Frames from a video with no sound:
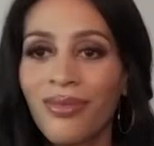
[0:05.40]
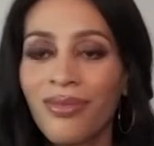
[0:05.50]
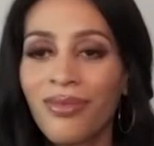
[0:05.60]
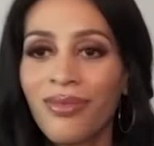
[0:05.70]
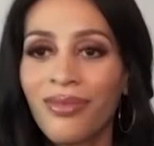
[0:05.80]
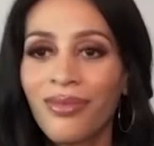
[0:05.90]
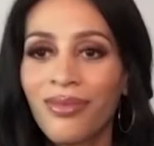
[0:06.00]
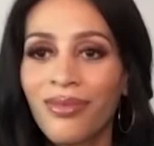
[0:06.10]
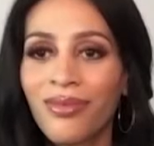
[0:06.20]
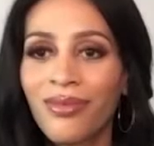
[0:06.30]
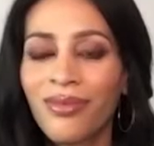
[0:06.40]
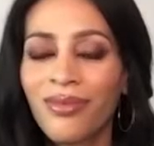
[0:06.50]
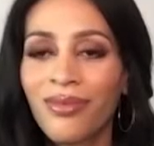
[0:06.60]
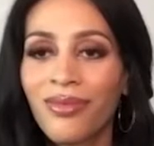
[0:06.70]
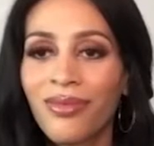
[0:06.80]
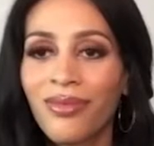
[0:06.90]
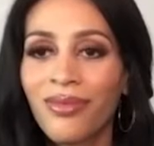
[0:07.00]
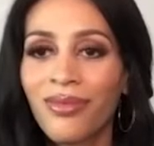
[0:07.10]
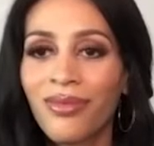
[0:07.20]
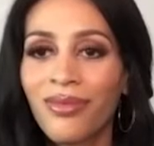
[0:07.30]

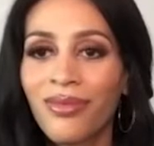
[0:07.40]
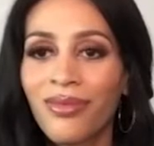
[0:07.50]
The person shown says nothing.